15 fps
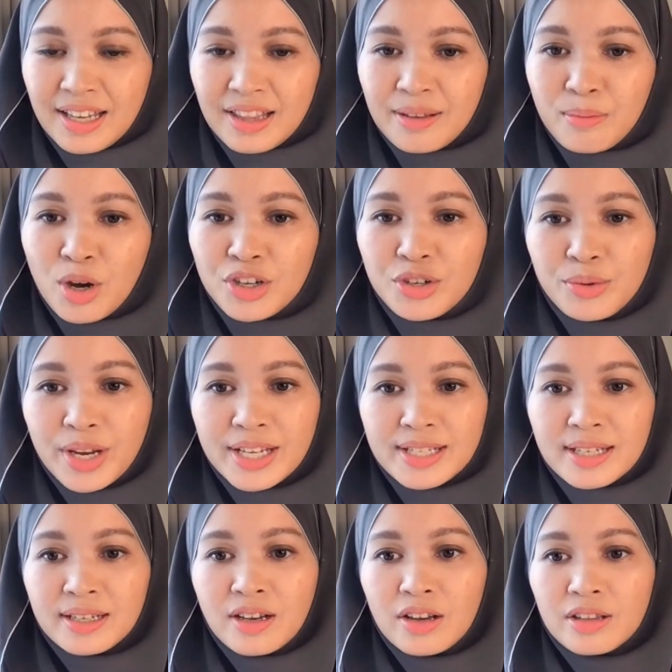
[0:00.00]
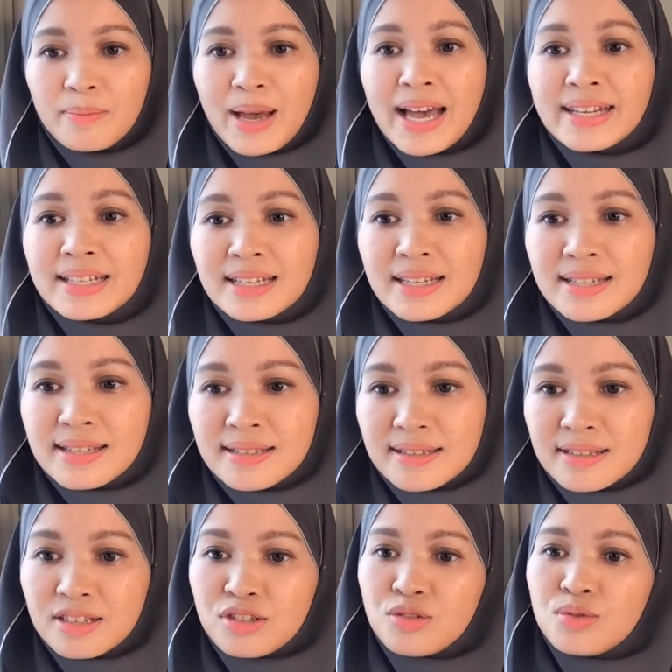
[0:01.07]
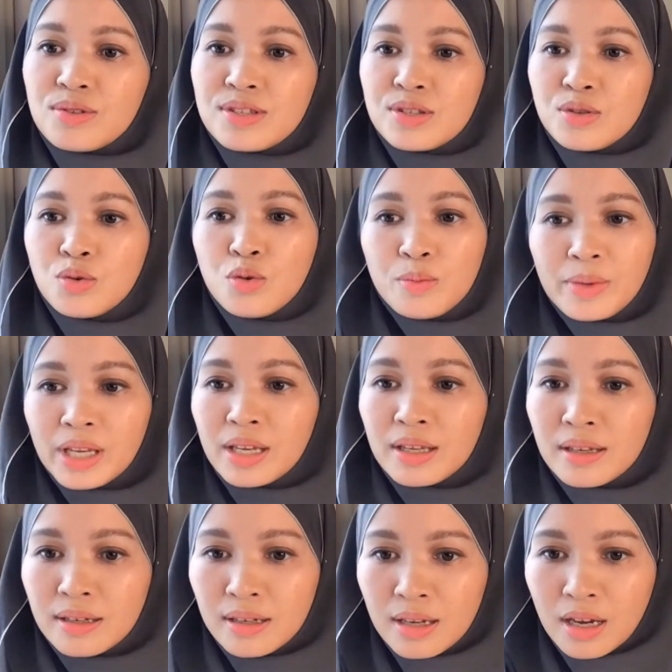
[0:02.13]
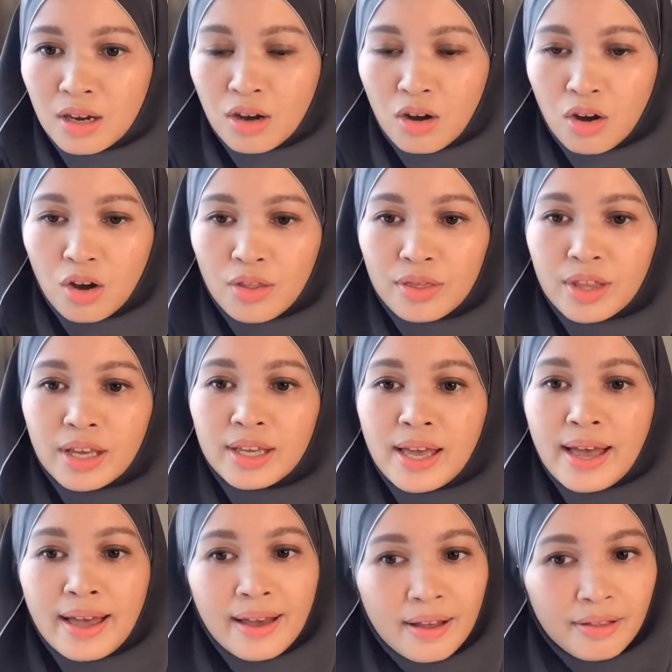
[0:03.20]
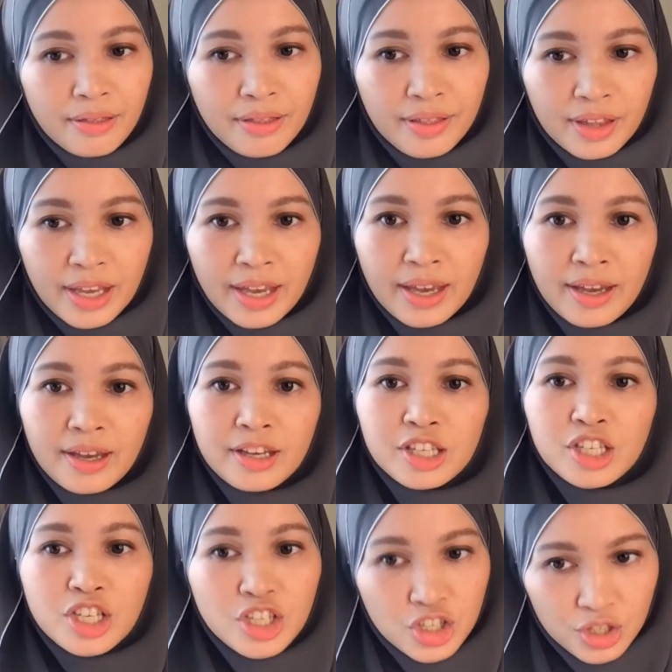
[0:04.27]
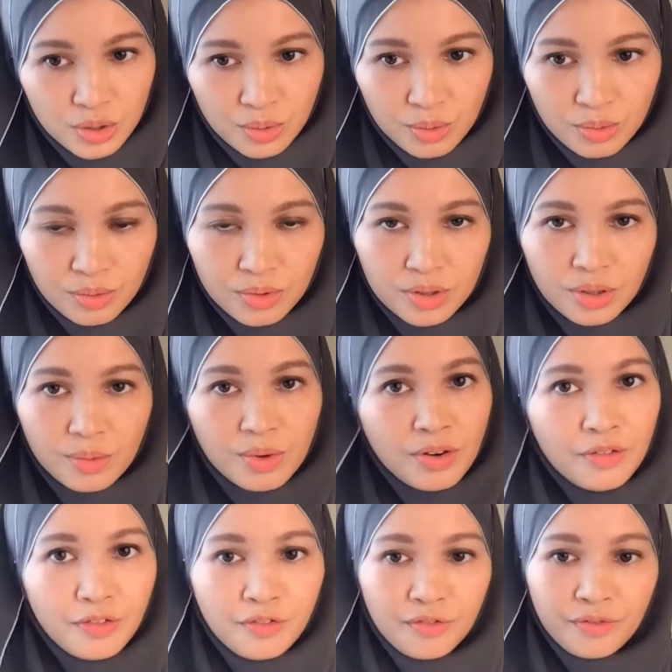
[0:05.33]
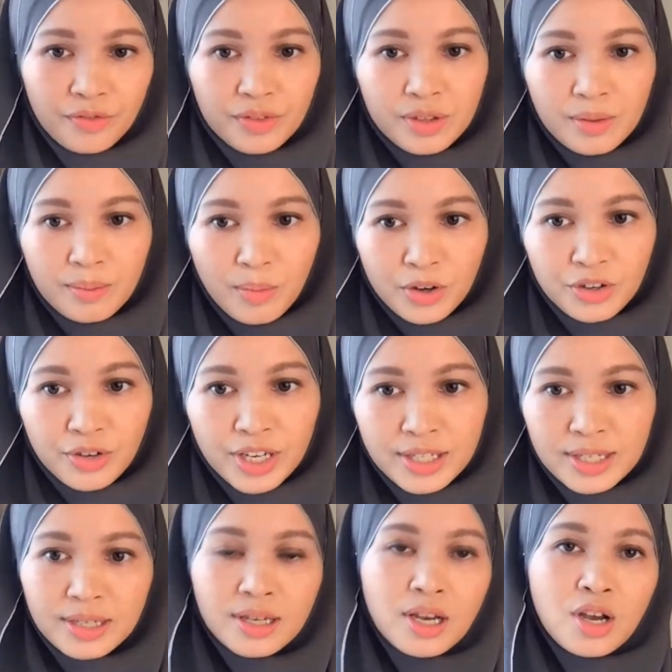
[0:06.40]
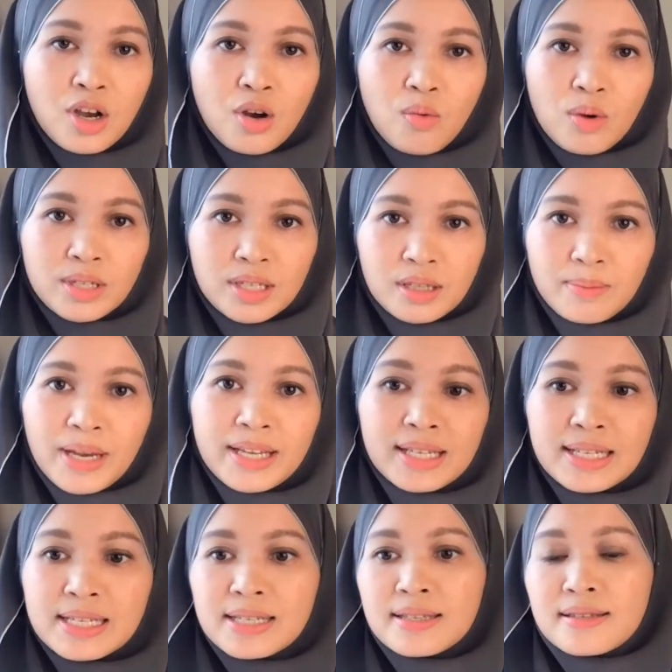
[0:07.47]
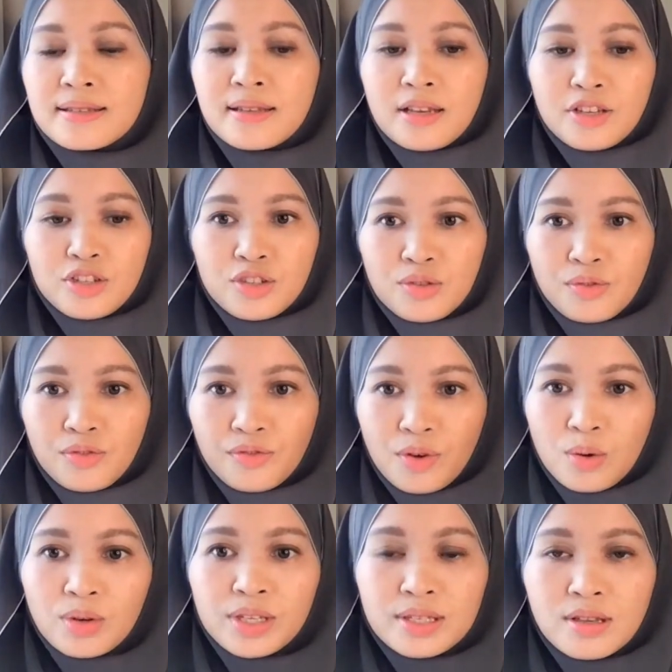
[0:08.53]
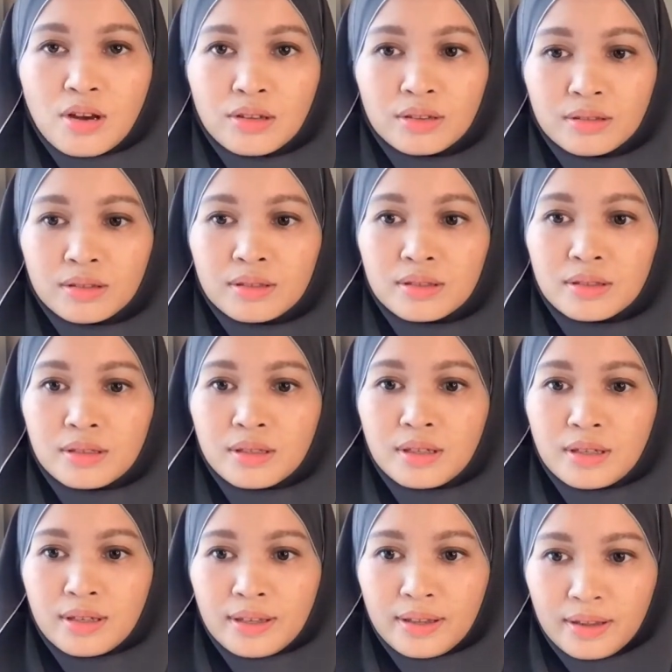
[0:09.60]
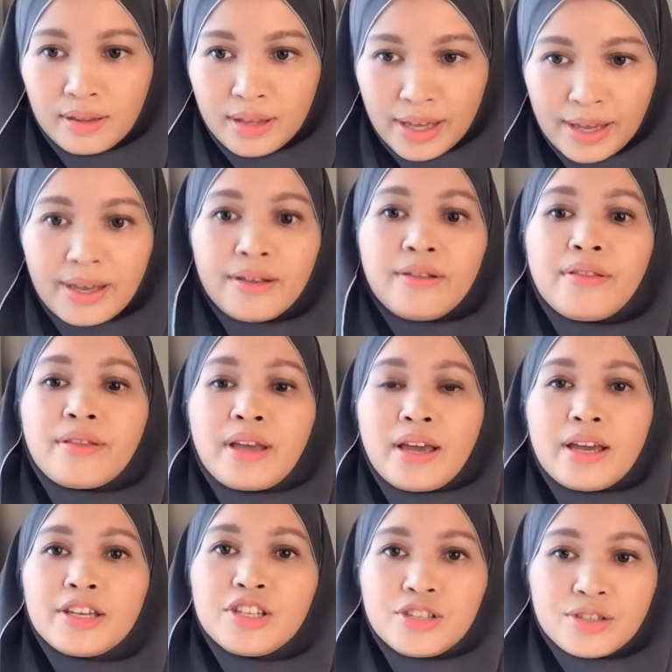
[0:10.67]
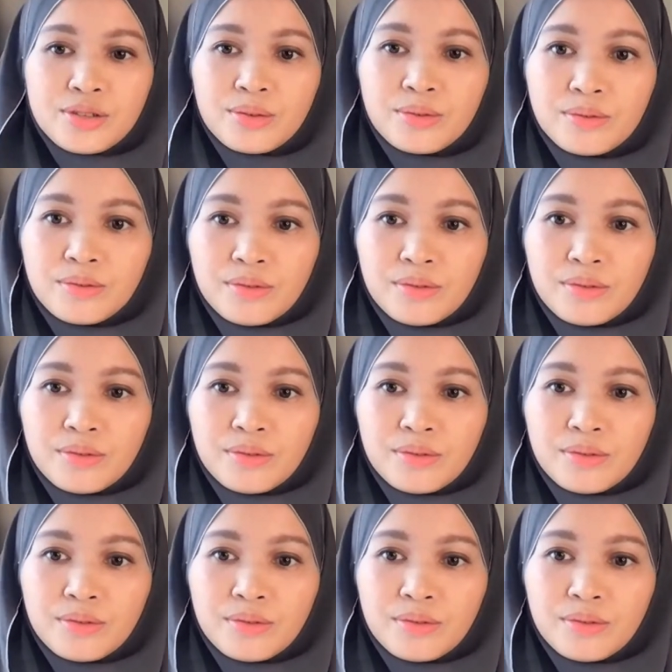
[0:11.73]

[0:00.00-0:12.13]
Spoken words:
The moderator got the panelists to zoom in on the healthcare issue. So the moderator wanted the panelists to focus on the healthcare issue.